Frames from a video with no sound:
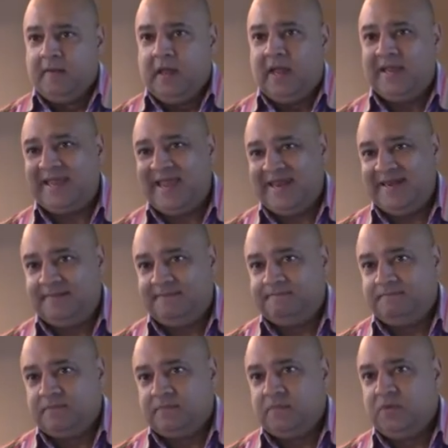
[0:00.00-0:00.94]
Again,
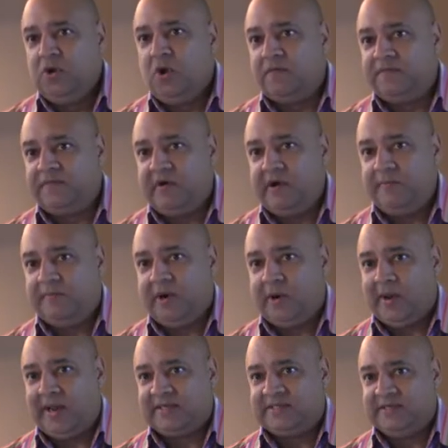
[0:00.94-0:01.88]
not very
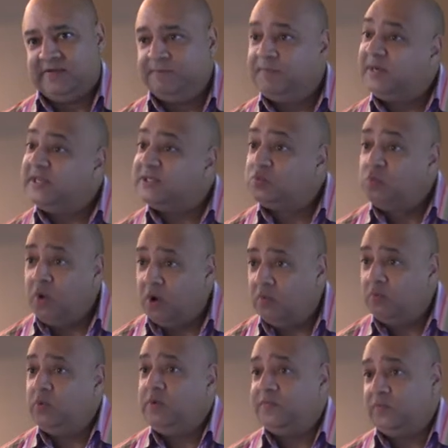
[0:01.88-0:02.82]
proactive, but it's
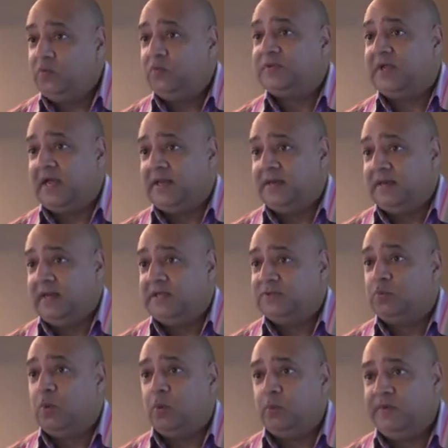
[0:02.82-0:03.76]
what we've all done.
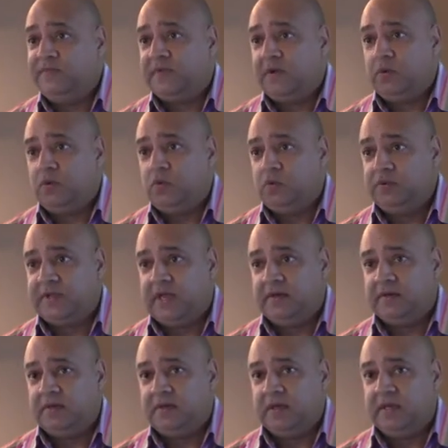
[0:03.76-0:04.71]
It's what we've all
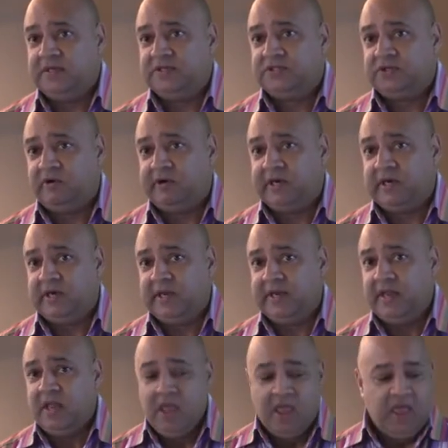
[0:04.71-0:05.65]
done historically.
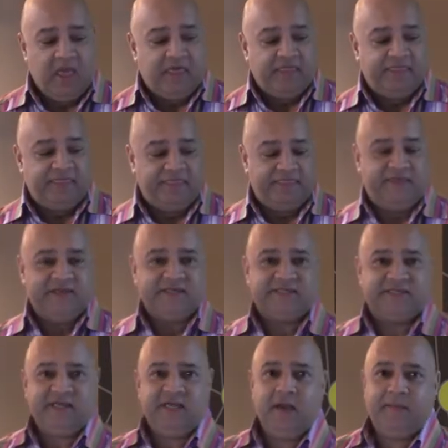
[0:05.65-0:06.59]
This
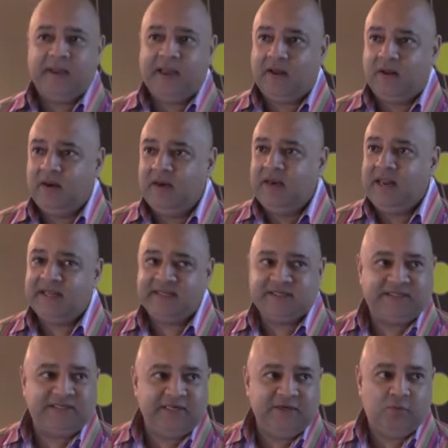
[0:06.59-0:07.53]
thing about let's
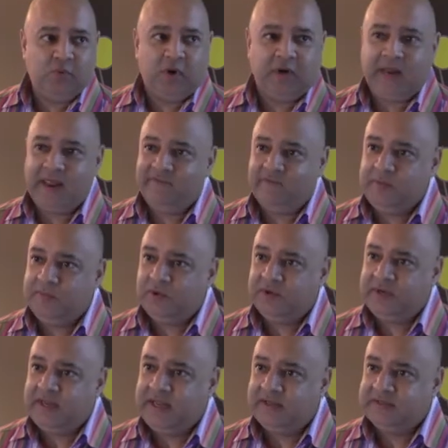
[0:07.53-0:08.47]
see what
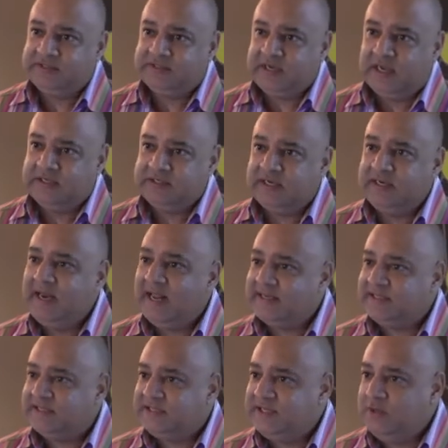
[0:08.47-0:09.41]
everybody else does,
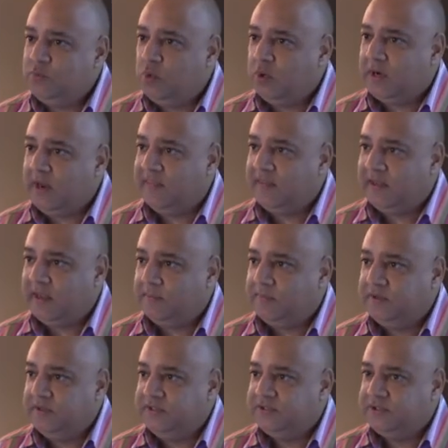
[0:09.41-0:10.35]
let's see what other
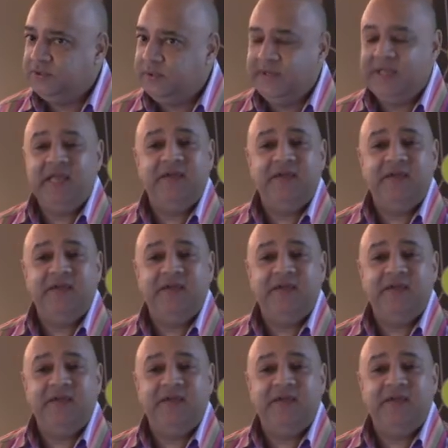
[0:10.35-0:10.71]
companies are doing.